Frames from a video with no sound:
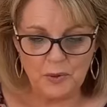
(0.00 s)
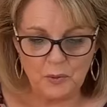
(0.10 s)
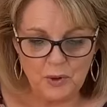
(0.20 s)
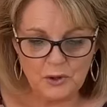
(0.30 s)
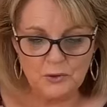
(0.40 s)

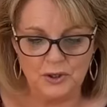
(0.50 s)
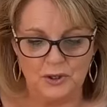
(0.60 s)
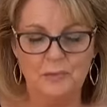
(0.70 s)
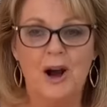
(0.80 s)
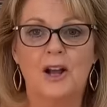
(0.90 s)

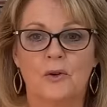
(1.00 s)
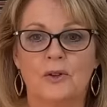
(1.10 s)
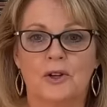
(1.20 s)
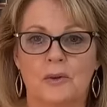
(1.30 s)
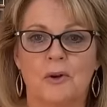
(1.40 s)
bewildered by
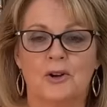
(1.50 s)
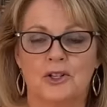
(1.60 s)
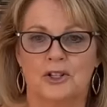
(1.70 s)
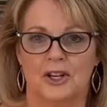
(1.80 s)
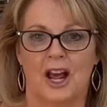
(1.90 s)
all the
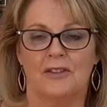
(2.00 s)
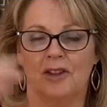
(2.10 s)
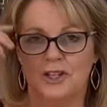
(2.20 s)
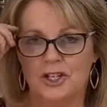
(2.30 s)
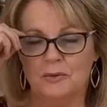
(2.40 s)
commotion, and
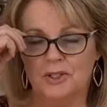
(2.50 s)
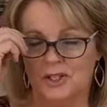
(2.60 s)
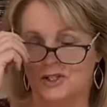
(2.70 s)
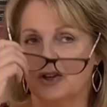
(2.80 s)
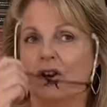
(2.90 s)
then she would
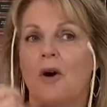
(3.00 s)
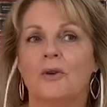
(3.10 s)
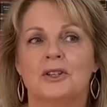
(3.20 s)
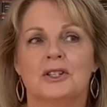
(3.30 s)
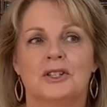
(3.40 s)
just
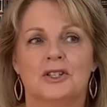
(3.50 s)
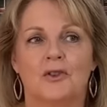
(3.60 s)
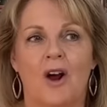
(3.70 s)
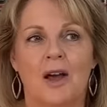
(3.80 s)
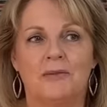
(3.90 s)
go on to
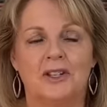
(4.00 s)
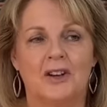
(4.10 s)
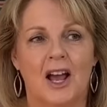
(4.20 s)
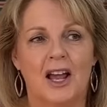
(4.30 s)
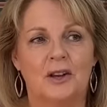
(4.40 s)
describe that
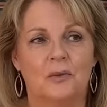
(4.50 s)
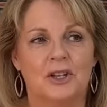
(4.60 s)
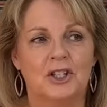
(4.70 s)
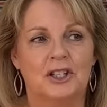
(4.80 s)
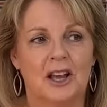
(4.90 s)
Diana,
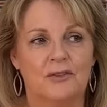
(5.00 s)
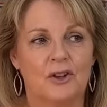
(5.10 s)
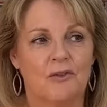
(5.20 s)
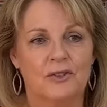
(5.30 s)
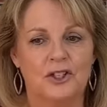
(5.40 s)
when she left,
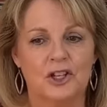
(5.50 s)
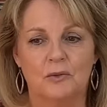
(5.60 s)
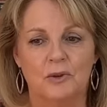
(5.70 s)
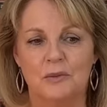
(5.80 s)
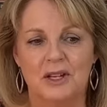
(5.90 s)
often she
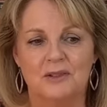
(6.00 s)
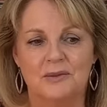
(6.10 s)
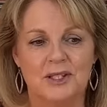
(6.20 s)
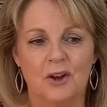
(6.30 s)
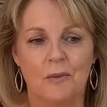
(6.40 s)
would
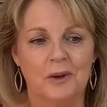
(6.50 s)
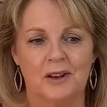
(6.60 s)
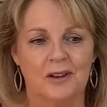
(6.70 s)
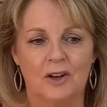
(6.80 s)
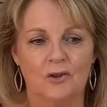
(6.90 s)
be
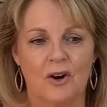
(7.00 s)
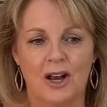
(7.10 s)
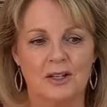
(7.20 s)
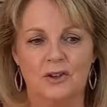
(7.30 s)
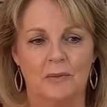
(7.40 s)
sobbing and
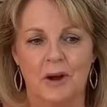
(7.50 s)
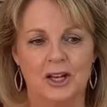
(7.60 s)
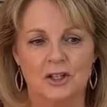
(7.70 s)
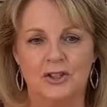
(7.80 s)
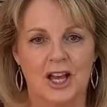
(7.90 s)
crying so
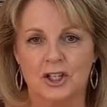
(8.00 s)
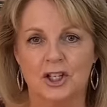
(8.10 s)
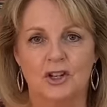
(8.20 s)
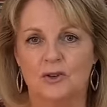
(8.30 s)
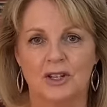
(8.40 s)
much that
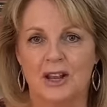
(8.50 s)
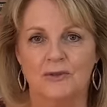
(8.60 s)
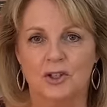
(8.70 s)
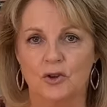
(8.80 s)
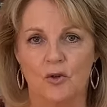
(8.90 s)
she couldn't
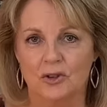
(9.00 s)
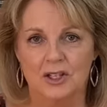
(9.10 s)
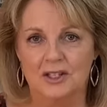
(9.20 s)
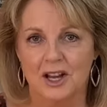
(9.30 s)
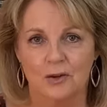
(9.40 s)
even talk
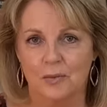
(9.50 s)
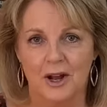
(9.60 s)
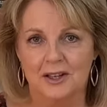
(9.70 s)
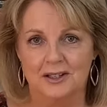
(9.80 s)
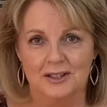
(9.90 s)
to say
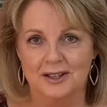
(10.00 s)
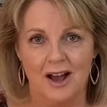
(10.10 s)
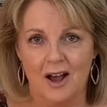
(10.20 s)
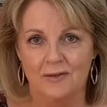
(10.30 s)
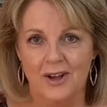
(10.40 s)
goodbye to the
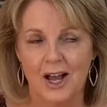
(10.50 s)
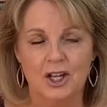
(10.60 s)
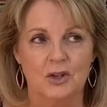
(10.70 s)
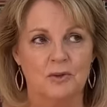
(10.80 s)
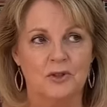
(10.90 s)
staff.
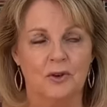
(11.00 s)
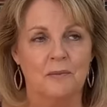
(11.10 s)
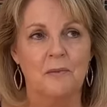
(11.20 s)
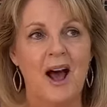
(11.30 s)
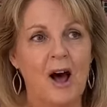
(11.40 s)
She would sort
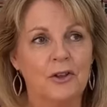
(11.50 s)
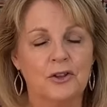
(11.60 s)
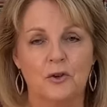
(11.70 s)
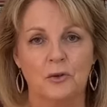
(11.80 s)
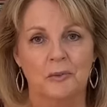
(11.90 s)
of
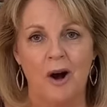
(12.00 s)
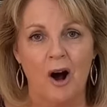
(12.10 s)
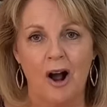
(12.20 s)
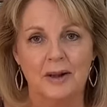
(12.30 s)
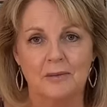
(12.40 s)
mouth
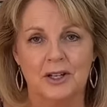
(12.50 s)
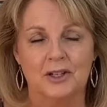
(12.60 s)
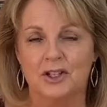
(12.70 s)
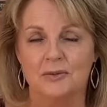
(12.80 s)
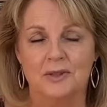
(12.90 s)
goodbye
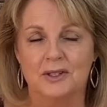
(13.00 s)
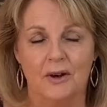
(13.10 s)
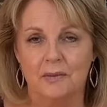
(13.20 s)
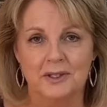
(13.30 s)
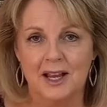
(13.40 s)
because she was
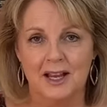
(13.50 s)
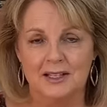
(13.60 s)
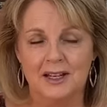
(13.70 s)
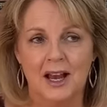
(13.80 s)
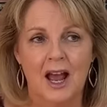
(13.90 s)
so upset.